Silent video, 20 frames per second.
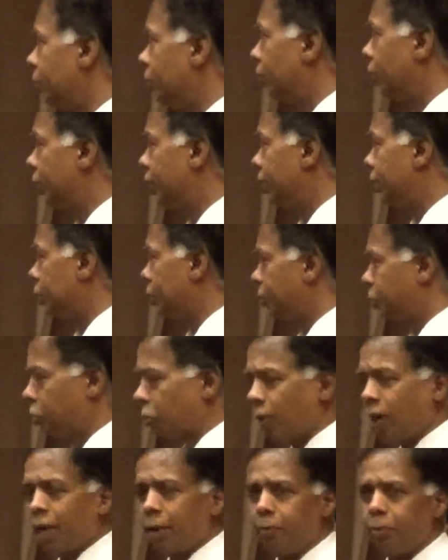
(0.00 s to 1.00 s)
would
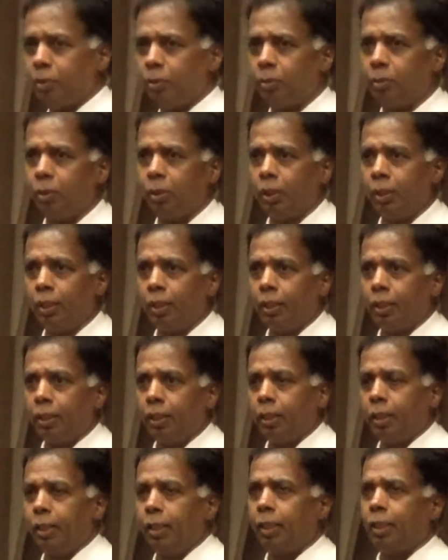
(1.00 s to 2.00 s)
subscribe to,
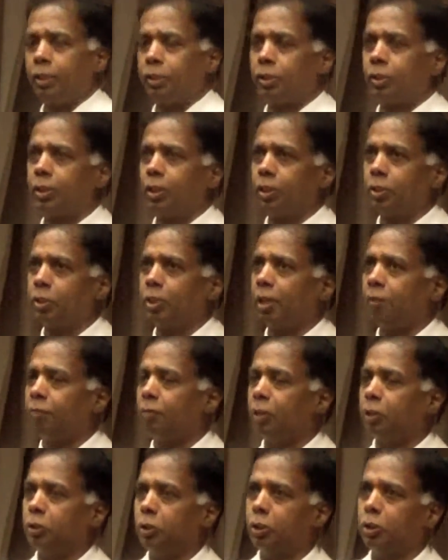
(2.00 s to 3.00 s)
is this
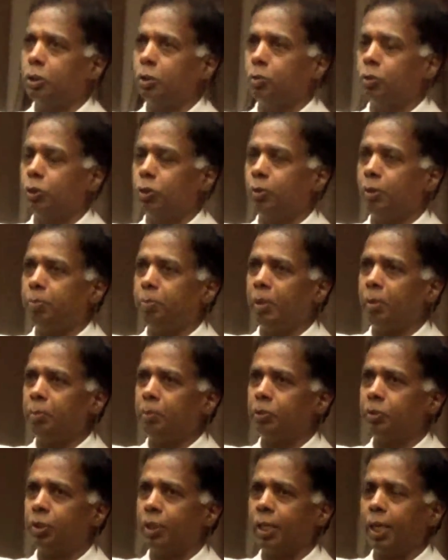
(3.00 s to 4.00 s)
definition you'll see
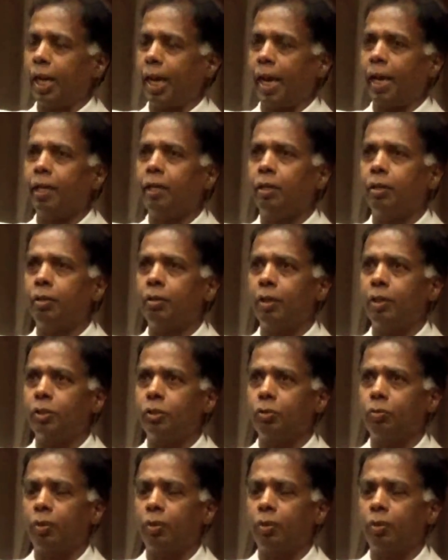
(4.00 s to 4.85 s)
people say anger is a